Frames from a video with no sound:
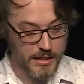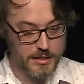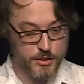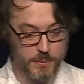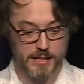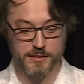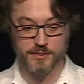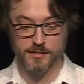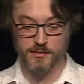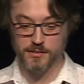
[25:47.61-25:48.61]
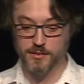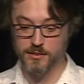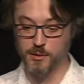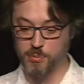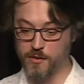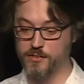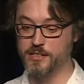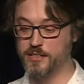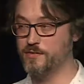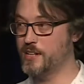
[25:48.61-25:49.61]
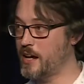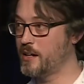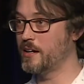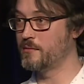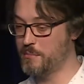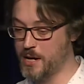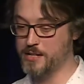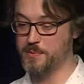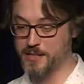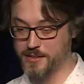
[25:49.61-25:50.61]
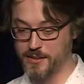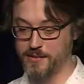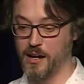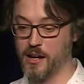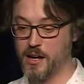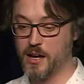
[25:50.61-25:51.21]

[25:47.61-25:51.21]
This makes the provenance of data much, much clearer.